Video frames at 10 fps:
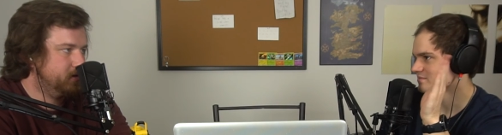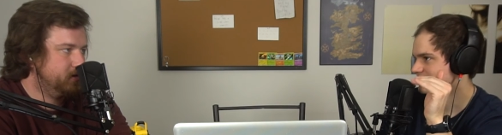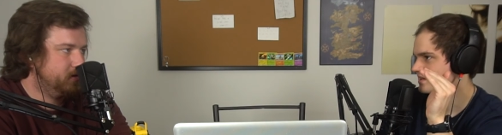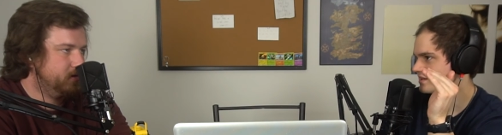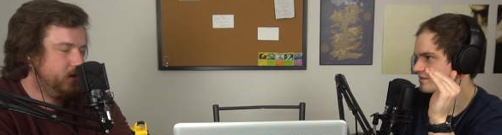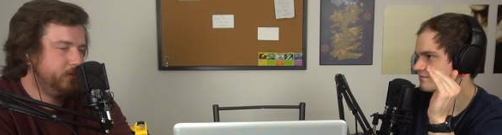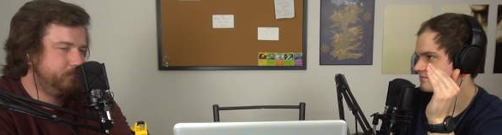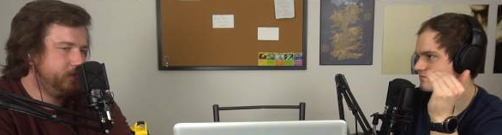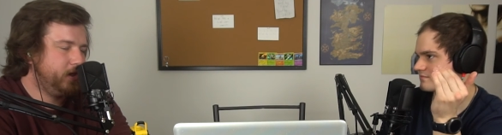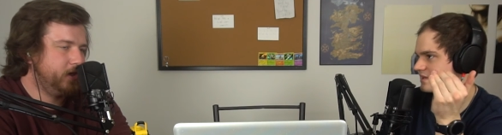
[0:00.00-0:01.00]
Speaker 1: at the beginning.
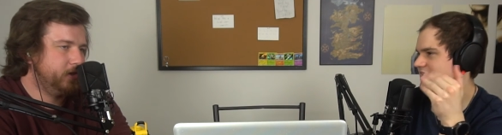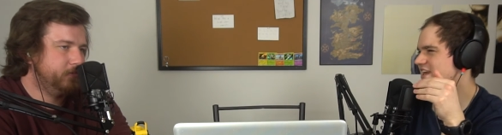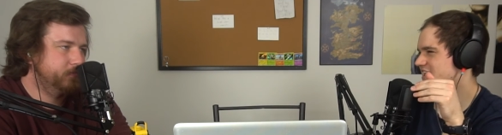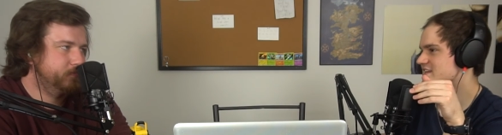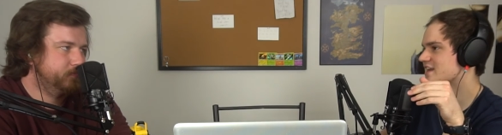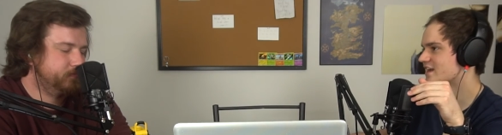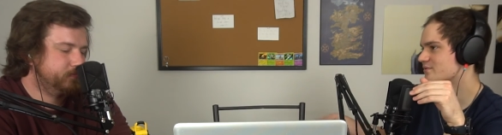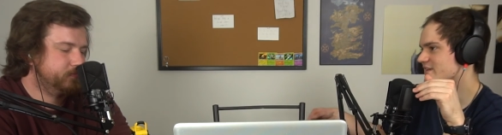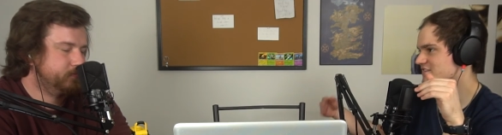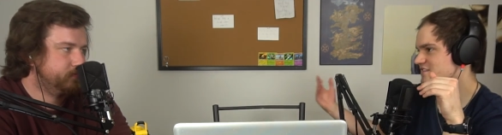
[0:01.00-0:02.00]
Yeah. And then at the end
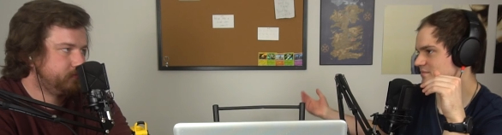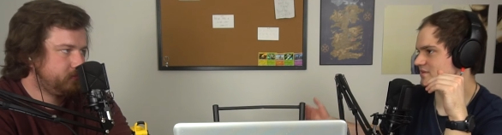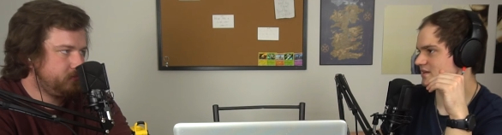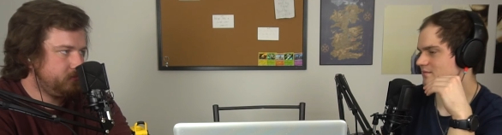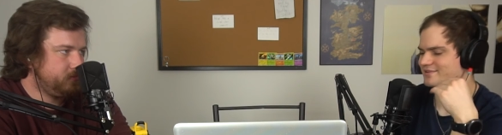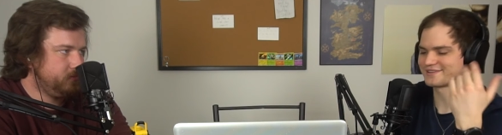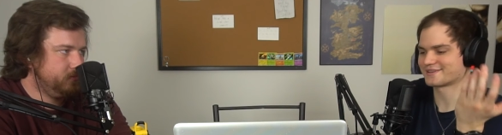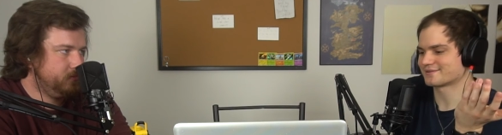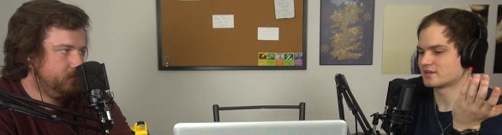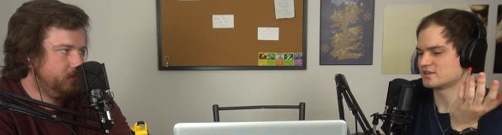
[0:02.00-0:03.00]
when they skipped again, but it's
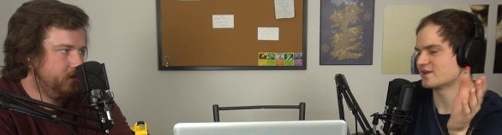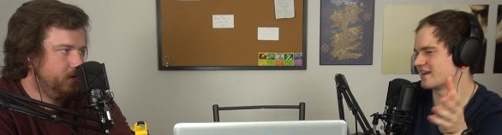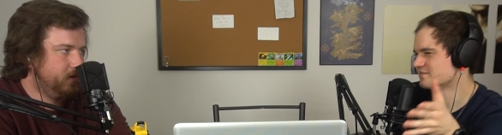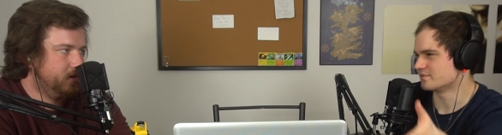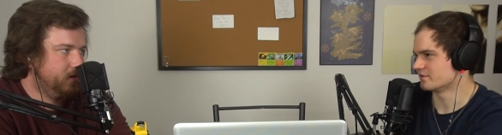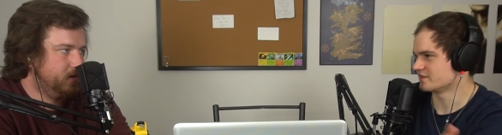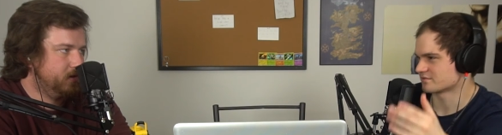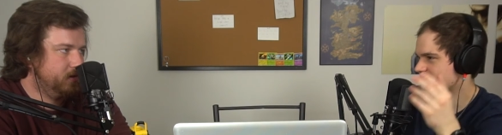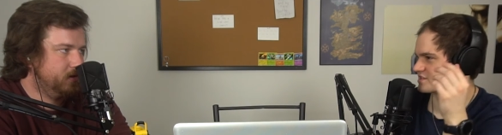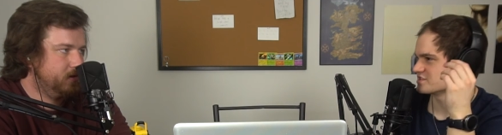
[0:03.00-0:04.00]
like you had to build these
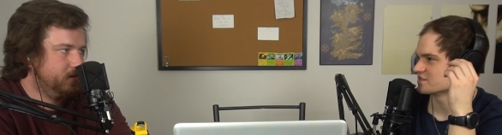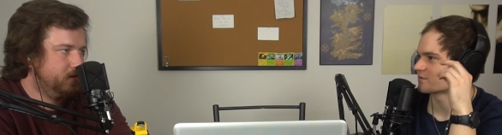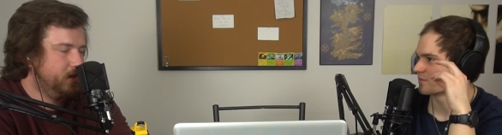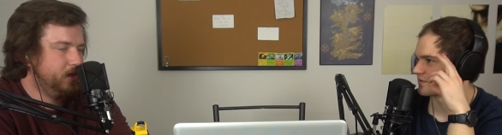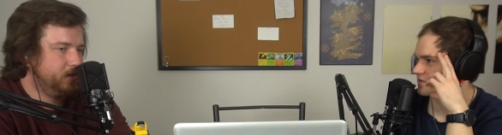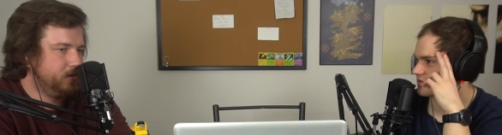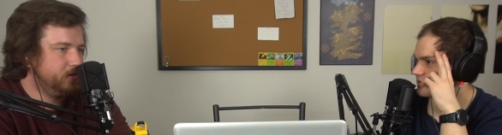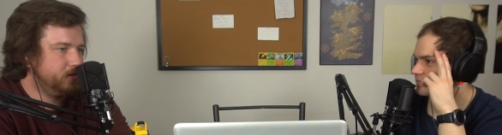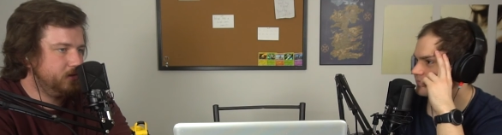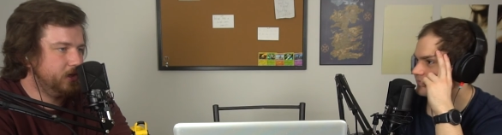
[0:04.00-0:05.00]
relationships with these
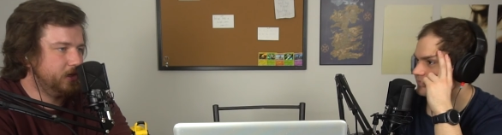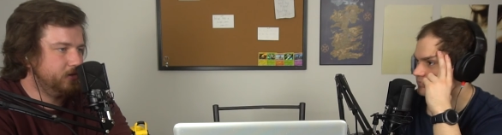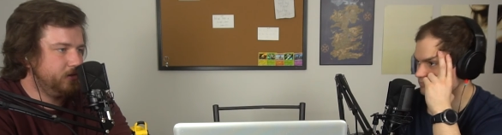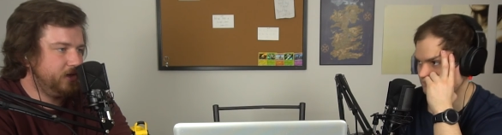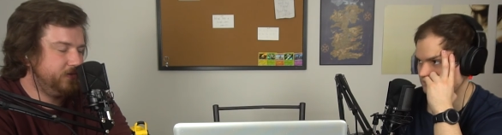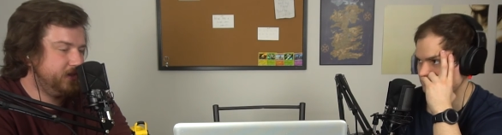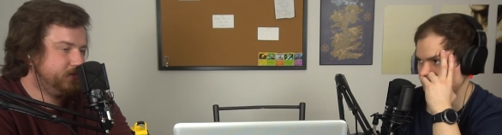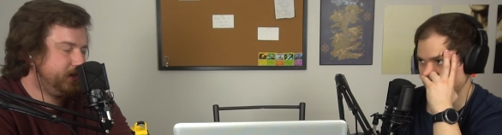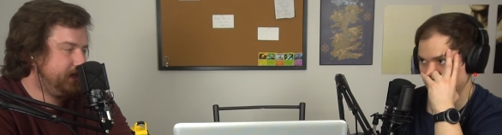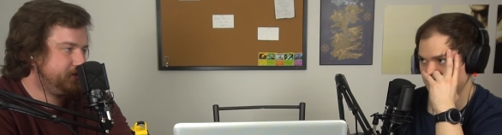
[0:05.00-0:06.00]
two. Yeah. And if that's
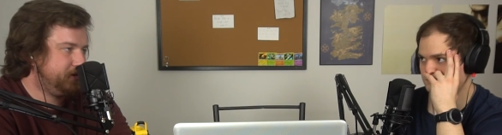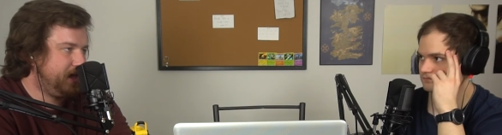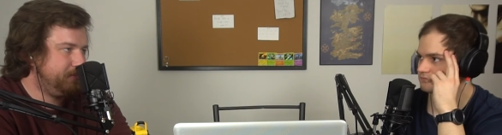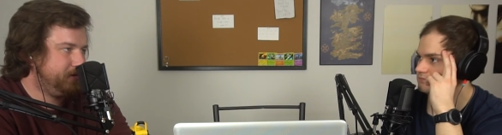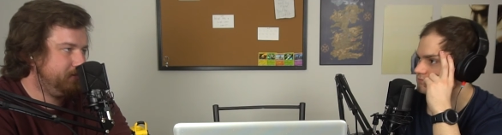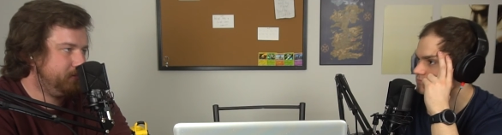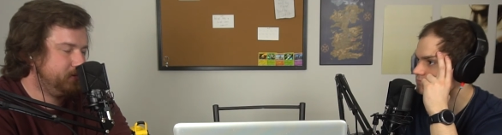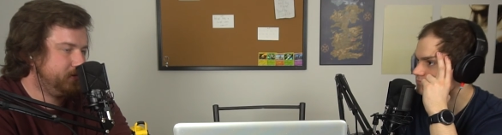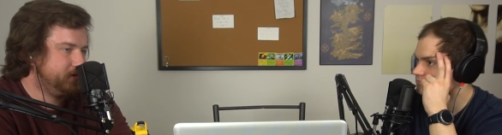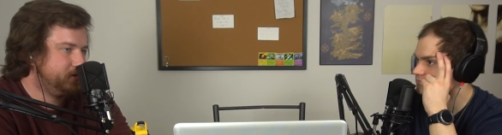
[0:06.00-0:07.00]
what
Speaker 2: actually happened
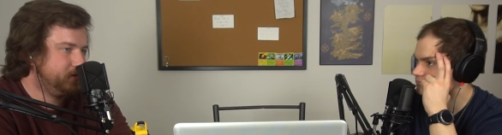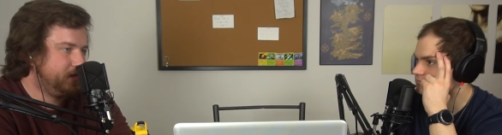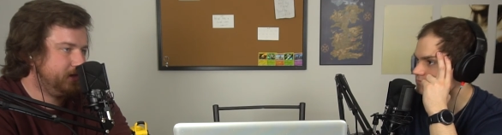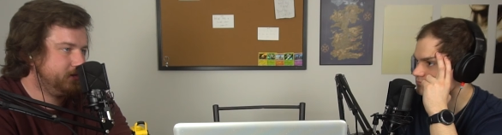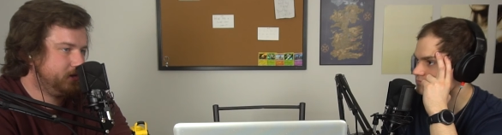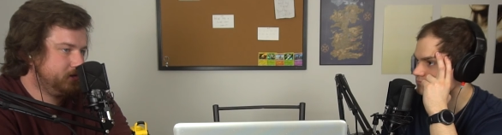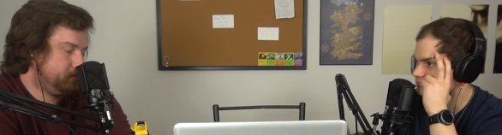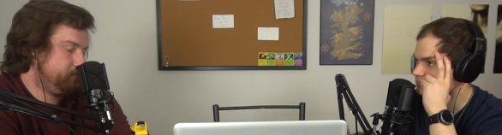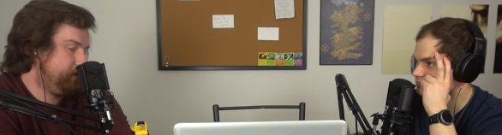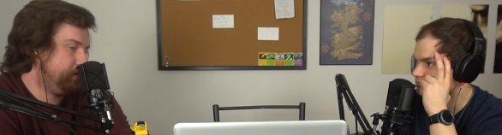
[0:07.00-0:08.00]
between these two characters,
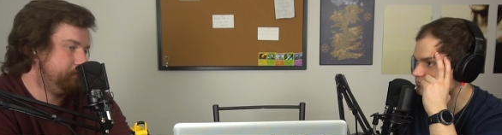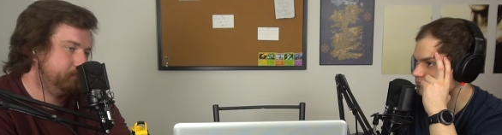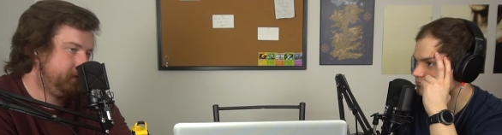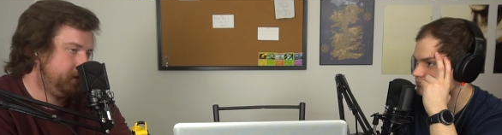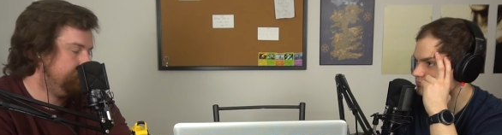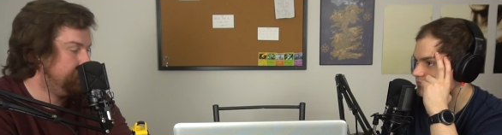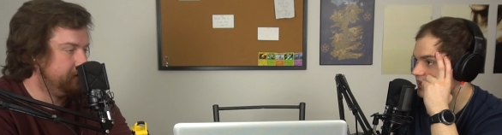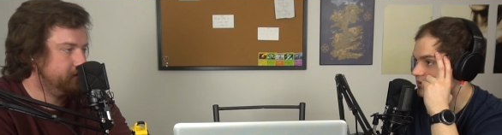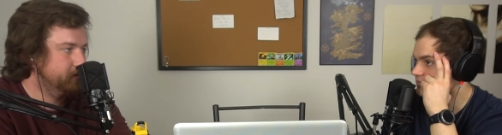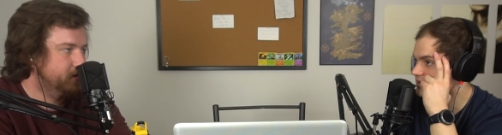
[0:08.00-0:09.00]
then, you know,
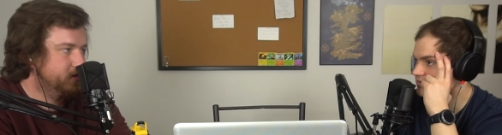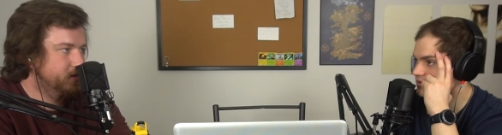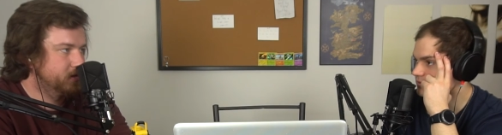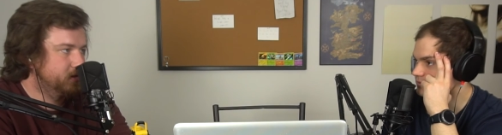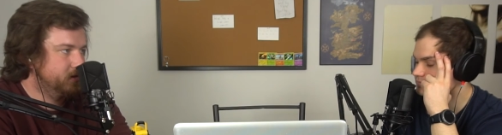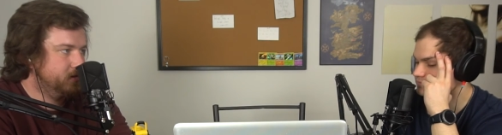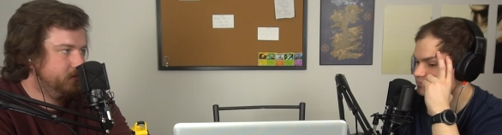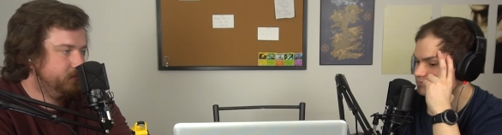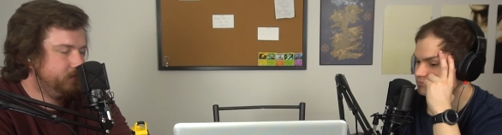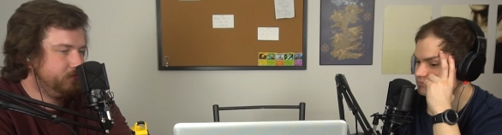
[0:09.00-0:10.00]
Speaker 1: whatever. Yeah, even cooler.
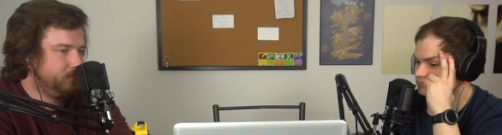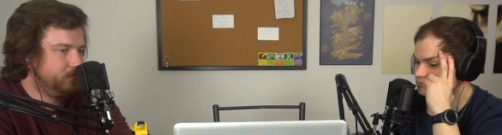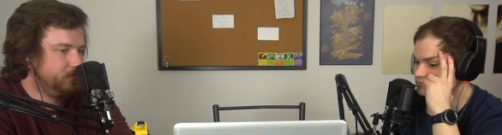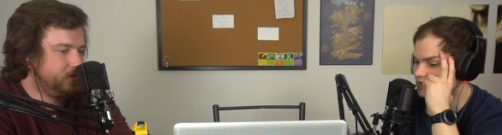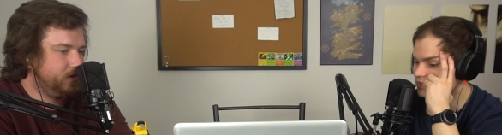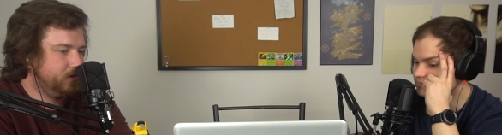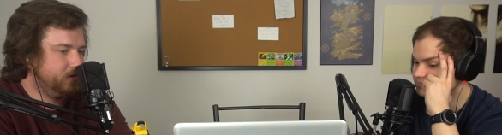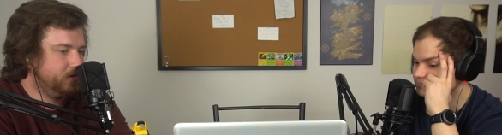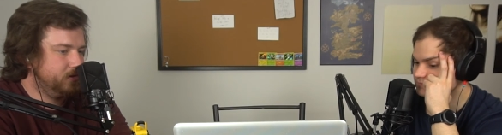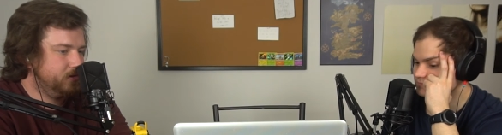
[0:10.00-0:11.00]
Um
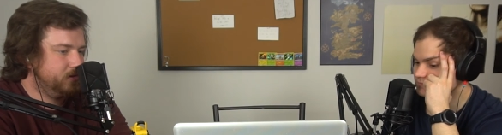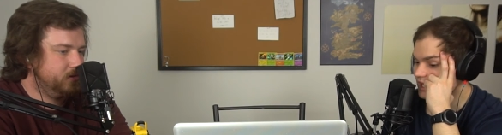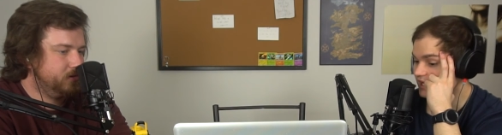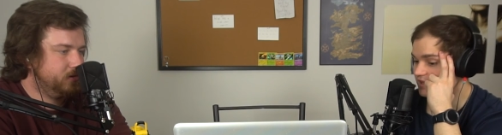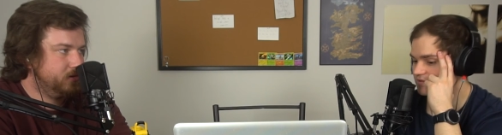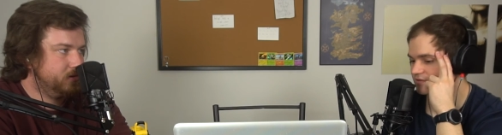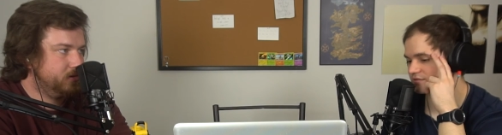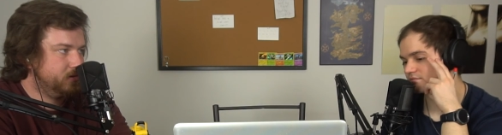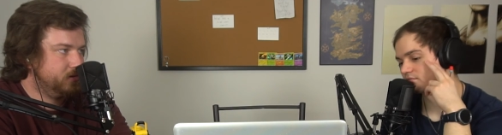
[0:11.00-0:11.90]
yeah, this was